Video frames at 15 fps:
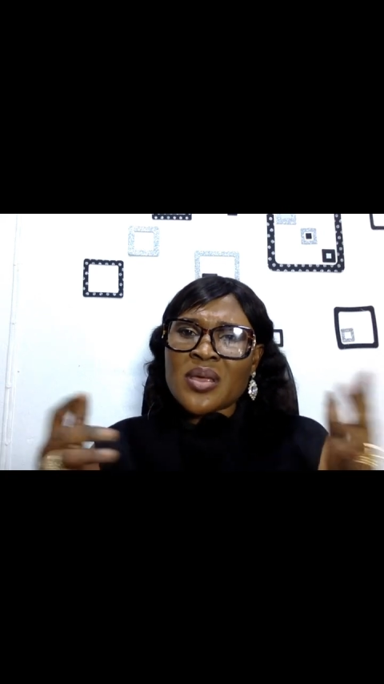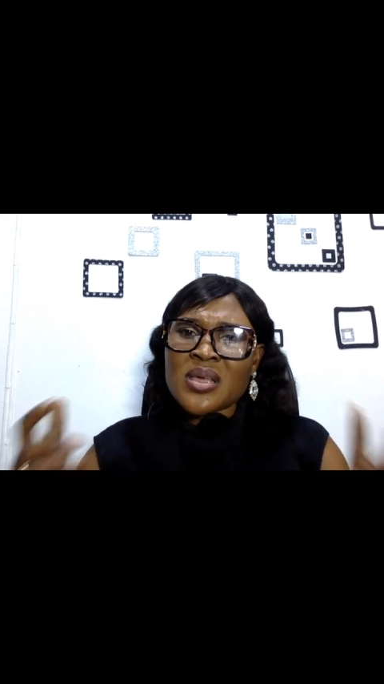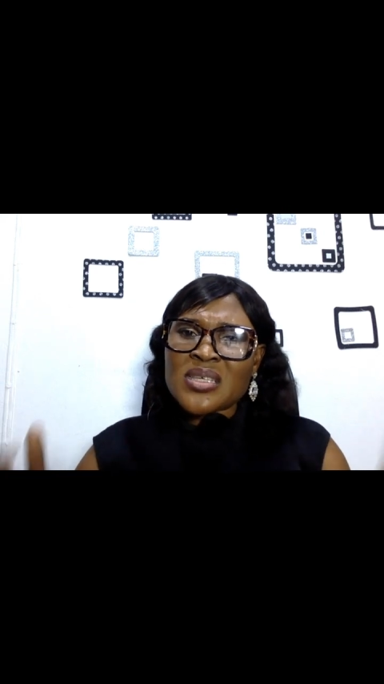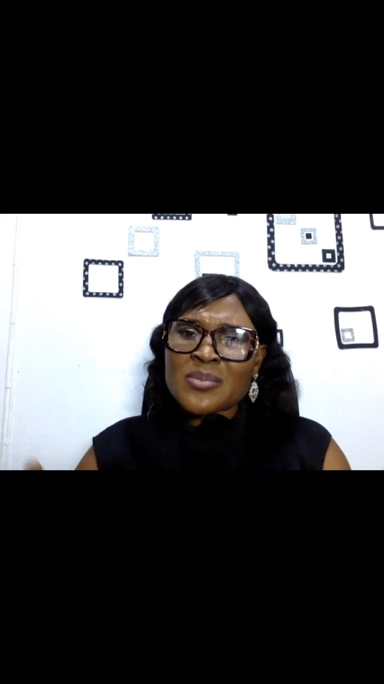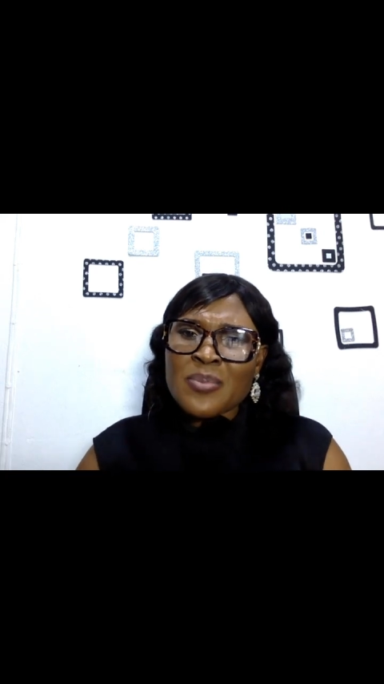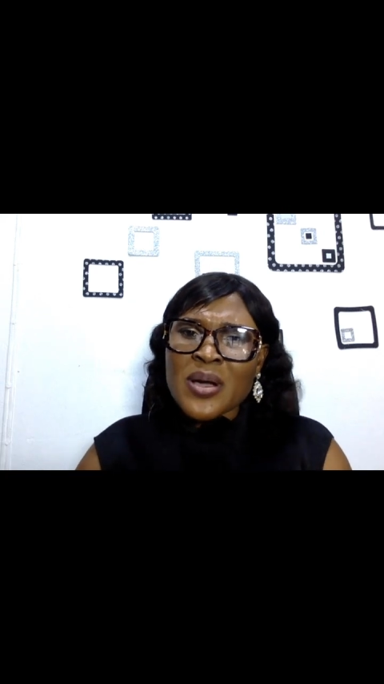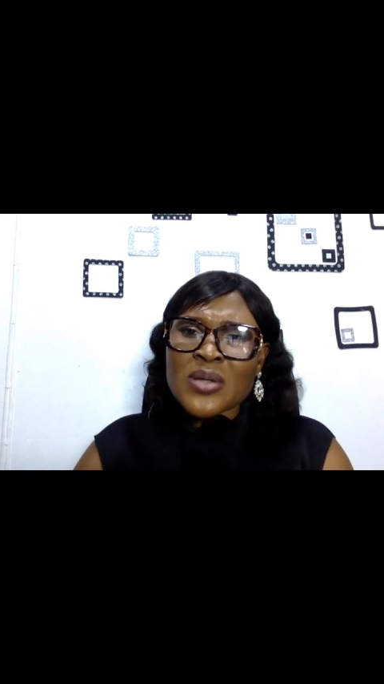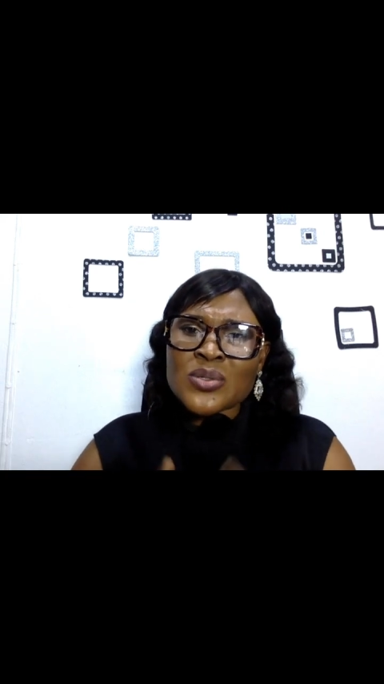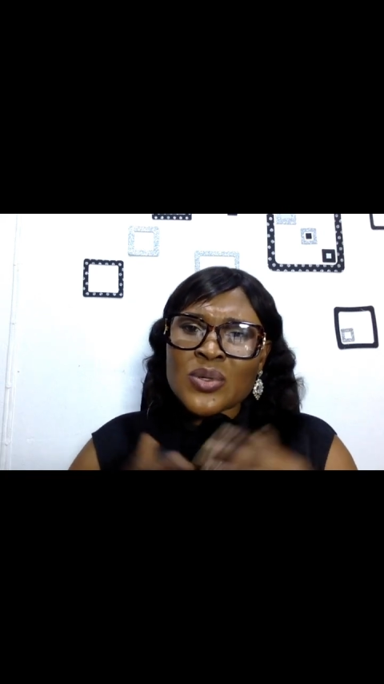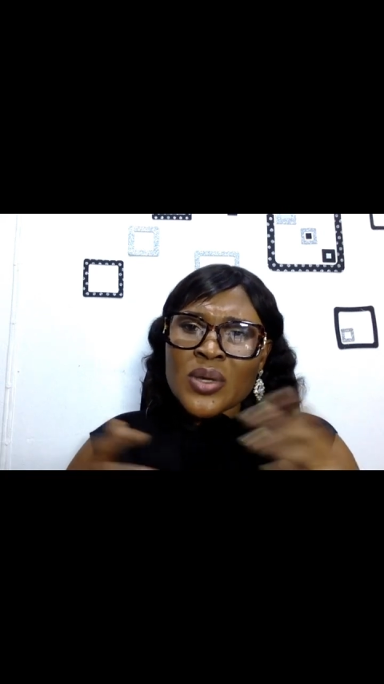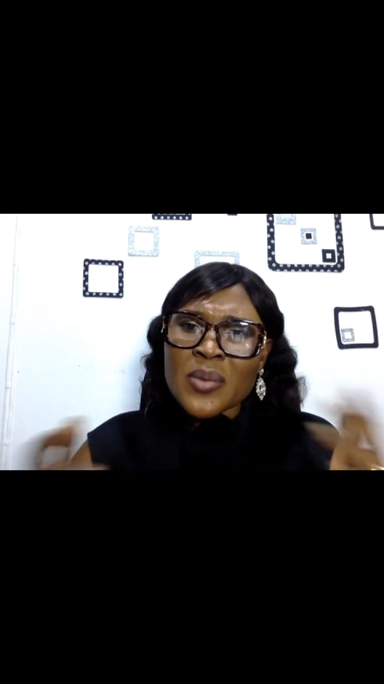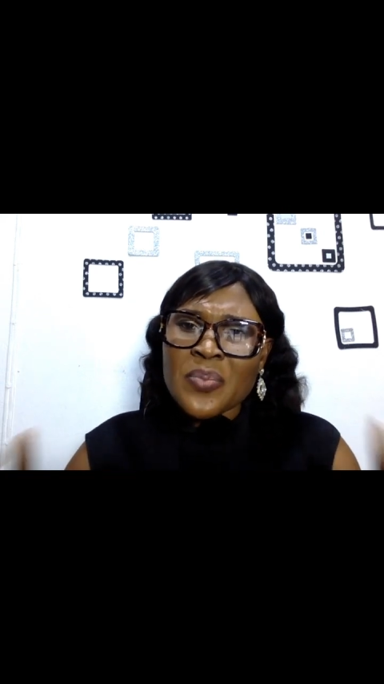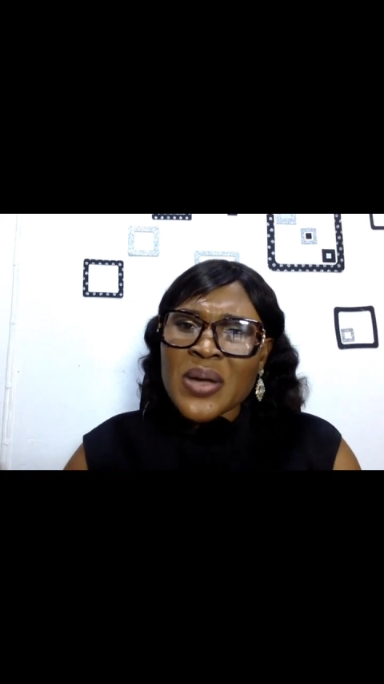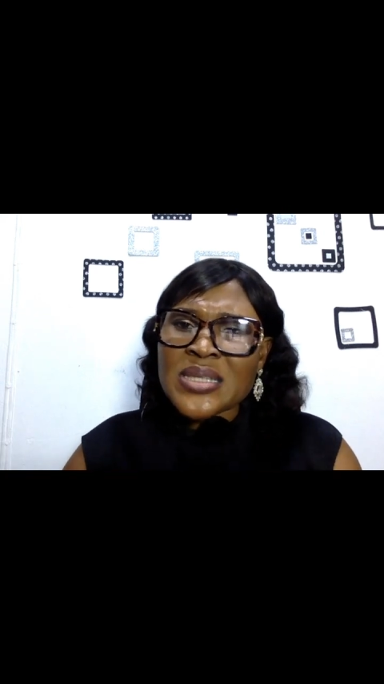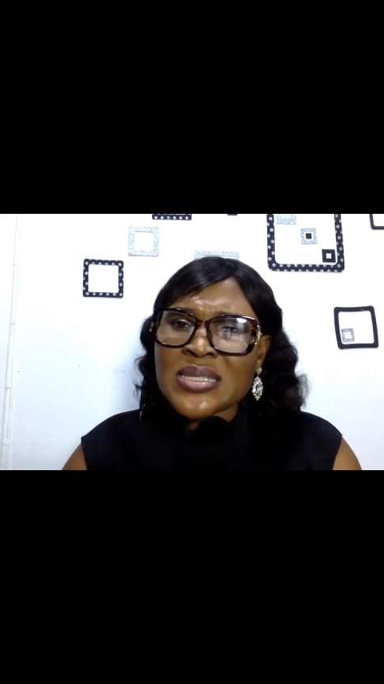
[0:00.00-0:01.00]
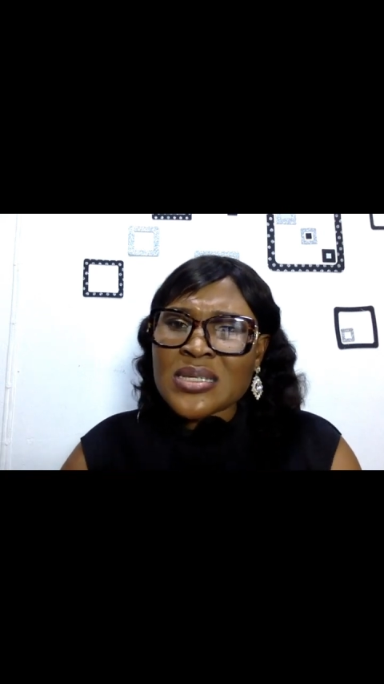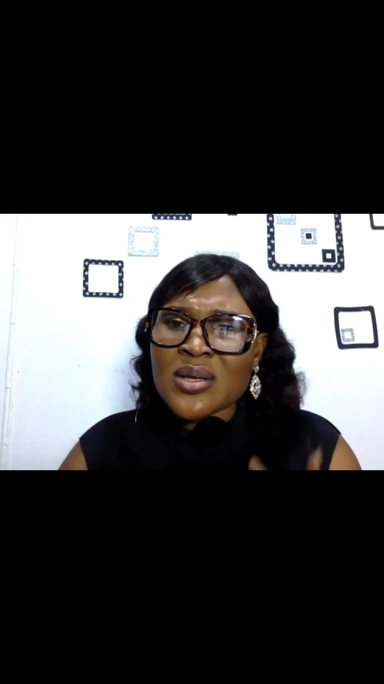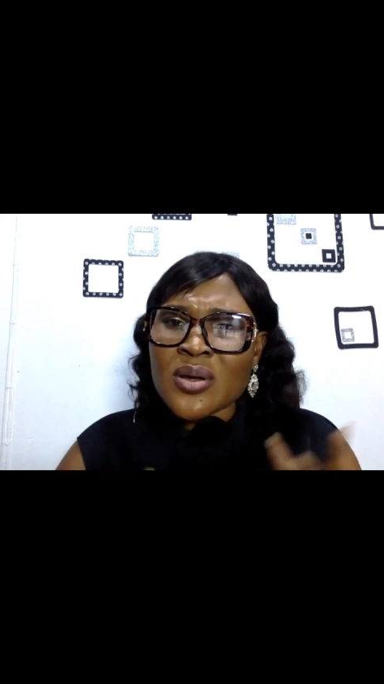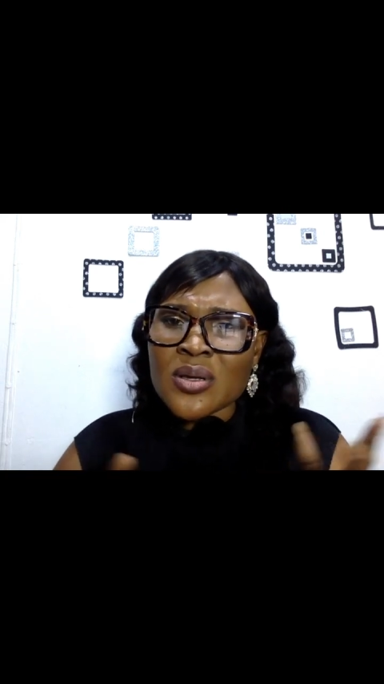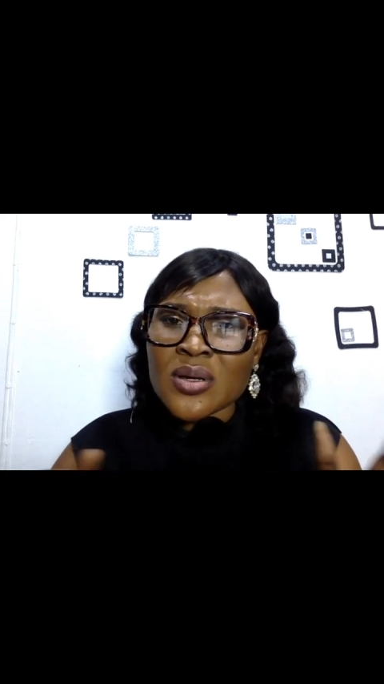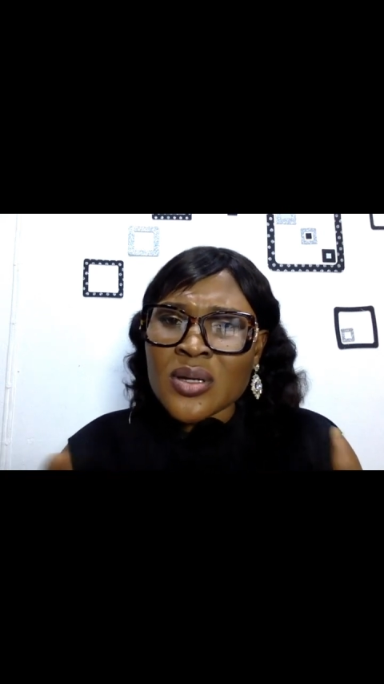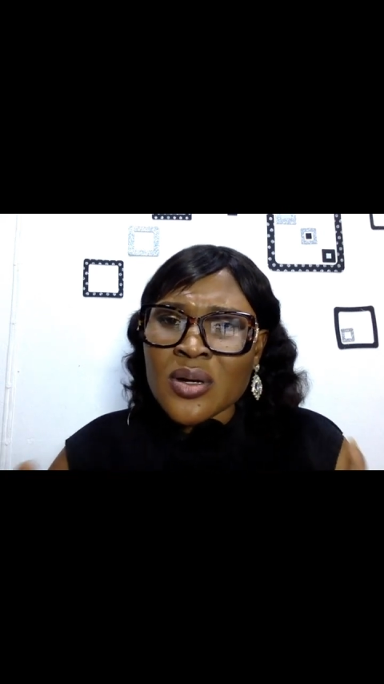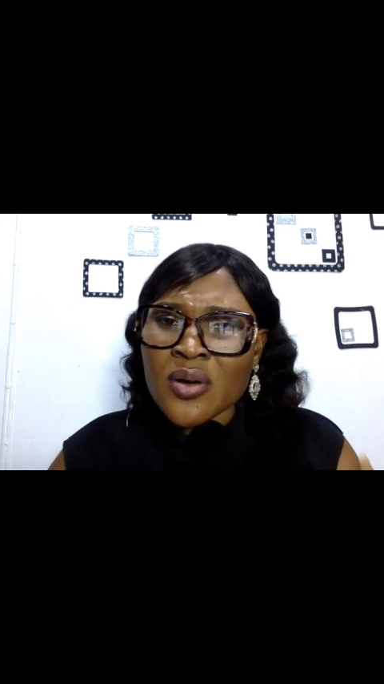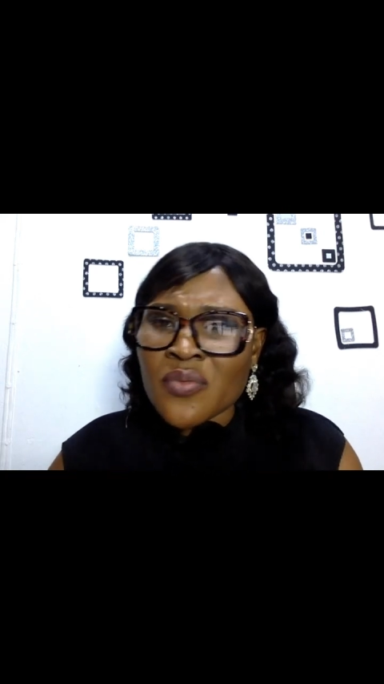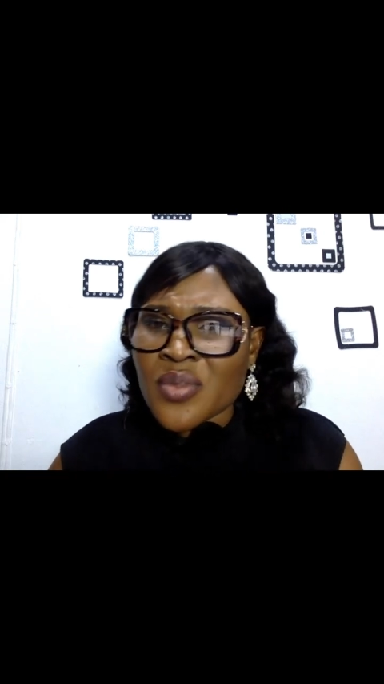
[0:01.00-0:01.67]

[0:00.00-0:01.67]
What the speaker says: a spouse or a party of